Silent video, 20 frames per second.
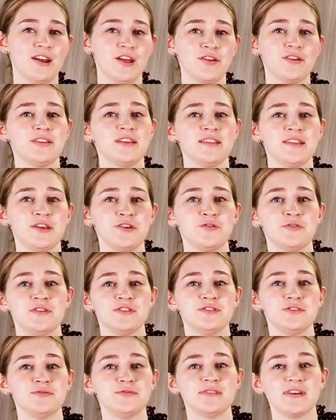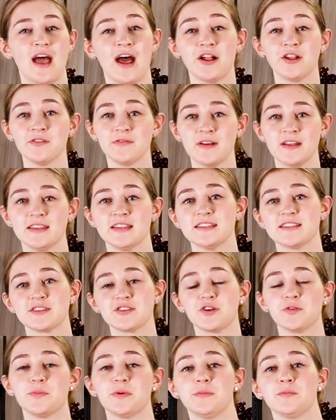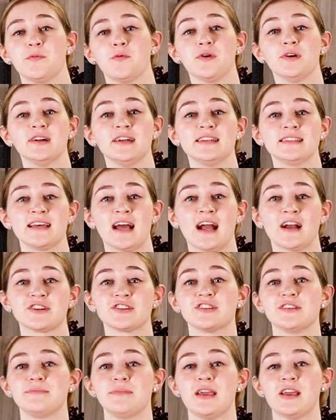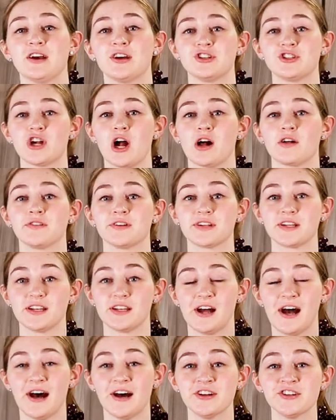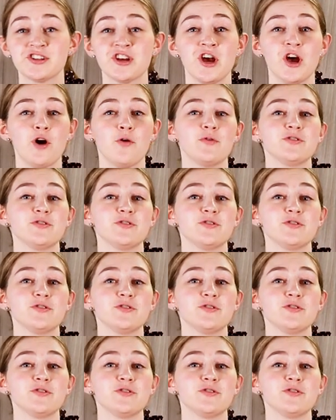Another thing that you can do to elevate this a little bit more is actually make a chocolate ganache,